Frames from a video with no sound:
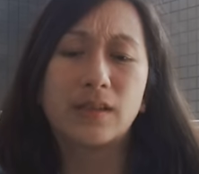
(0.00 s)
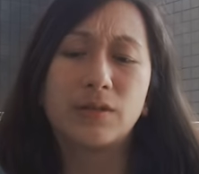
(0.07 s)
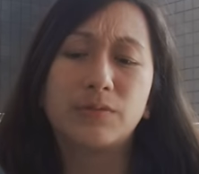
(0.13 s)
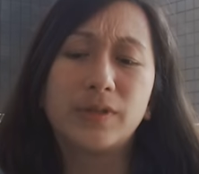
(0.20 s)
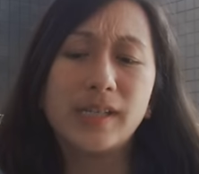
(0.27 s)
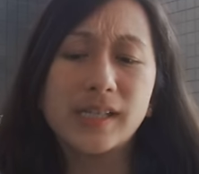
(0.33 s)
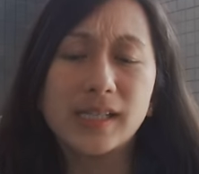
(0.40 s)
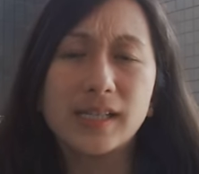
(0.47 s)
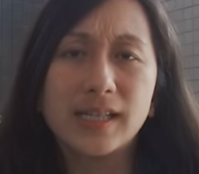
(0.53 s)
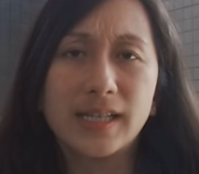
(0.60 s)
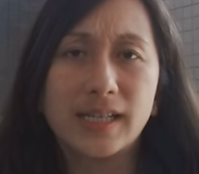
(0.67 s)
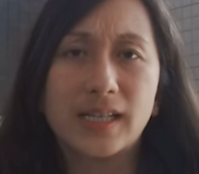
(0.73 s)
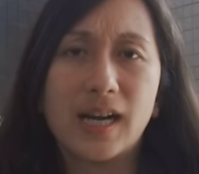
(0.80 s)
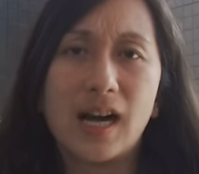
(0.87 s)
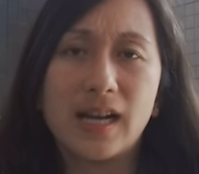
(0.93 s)
The reason I
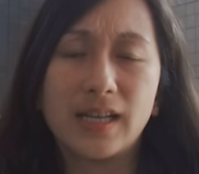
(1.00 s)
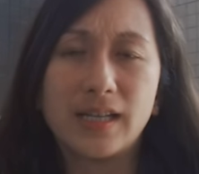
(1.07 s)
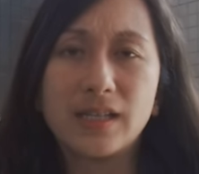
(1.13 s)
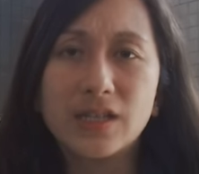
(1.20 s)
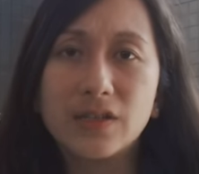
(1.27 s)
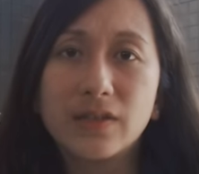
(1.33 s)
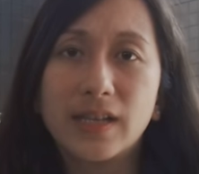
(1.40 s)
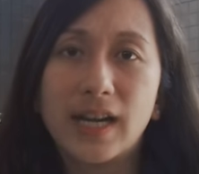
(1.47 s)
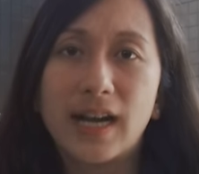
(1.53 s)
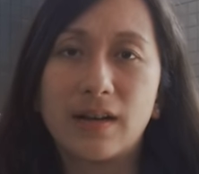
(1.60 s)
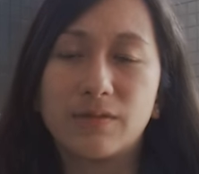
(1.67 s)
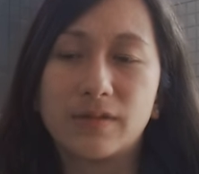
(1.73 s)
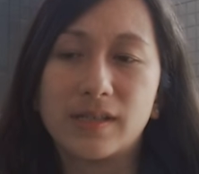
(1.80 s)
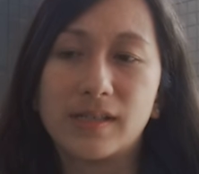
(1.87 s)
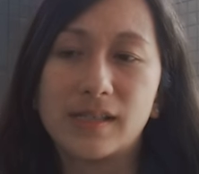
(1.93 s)
got into
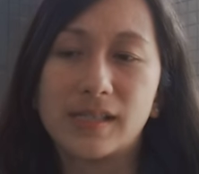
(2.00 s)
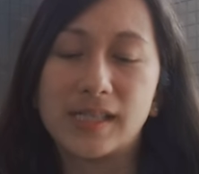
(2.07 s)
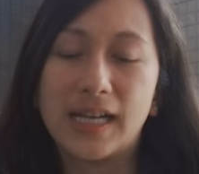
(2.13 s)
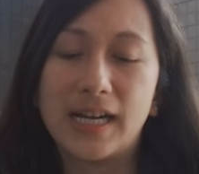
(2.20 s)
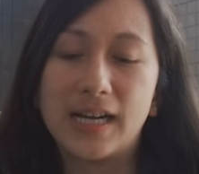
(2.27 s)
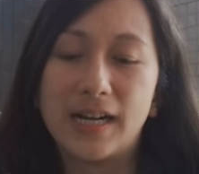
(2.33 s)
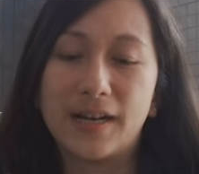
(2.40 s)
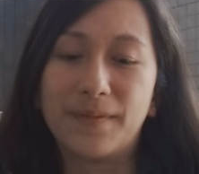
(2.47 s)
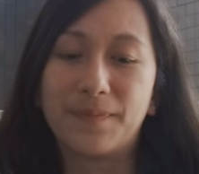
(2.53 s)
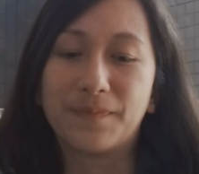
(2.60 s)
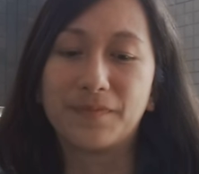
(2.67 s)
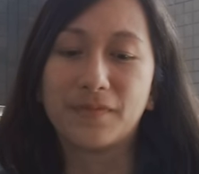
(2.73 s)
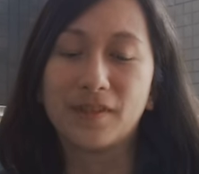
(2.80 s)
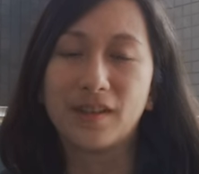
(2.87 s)
that was a